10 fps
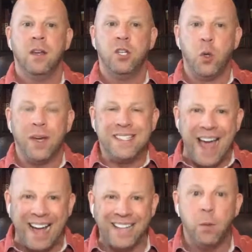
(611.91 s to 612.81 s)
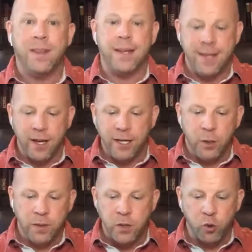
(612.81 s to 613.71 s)
Do exactly what they tell you to do
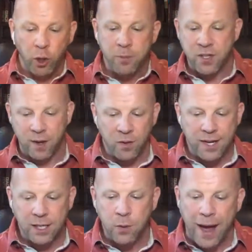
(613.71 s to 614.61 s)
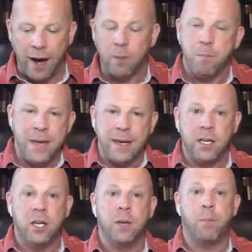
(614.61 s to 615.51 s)
in those groups so they don't kick you out. Be a
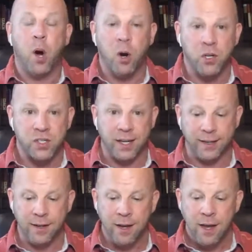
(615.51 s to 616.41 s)
good person